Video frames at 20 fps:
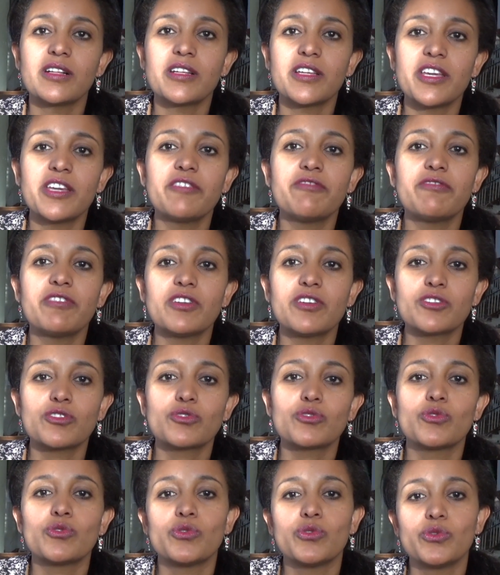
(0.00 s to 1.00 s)
effort
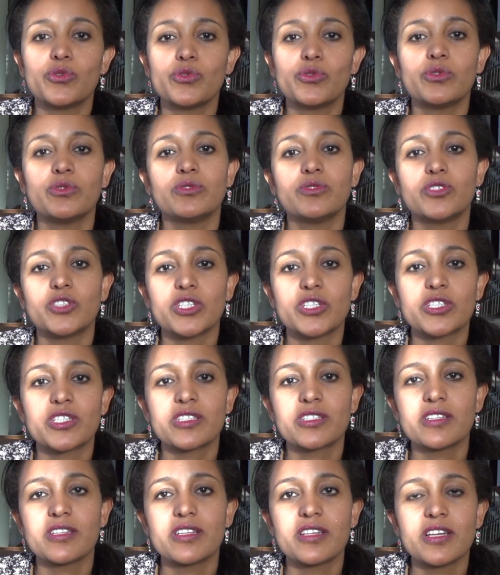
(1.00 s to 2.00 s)
to
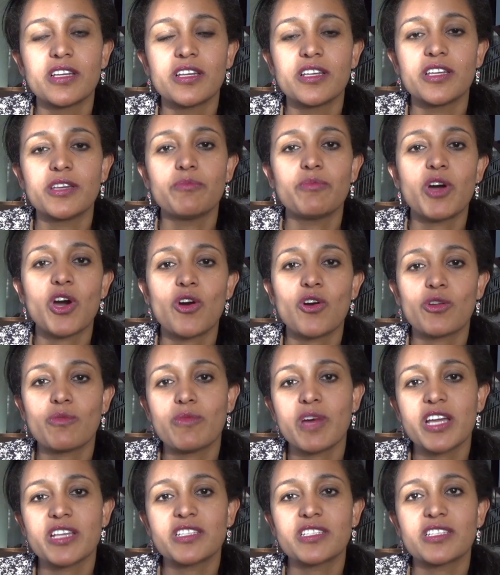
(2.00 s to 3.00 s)
just empower
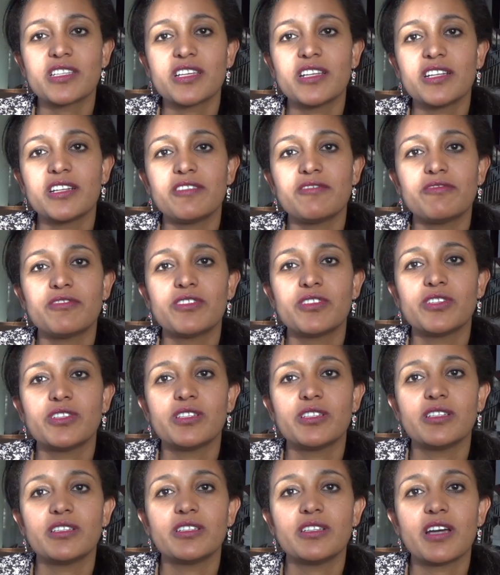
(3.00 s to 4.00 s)
myself.
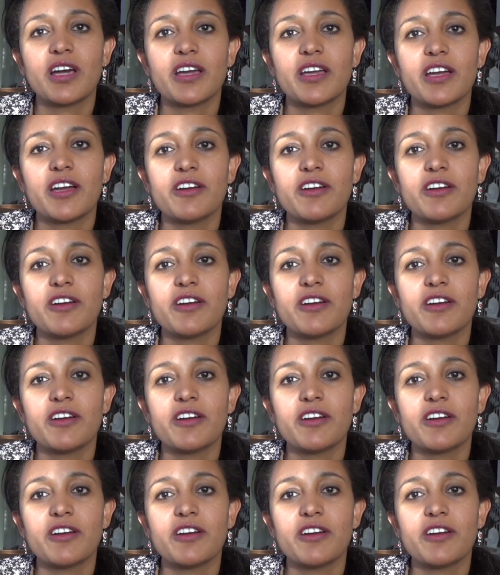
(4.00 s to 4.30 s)
I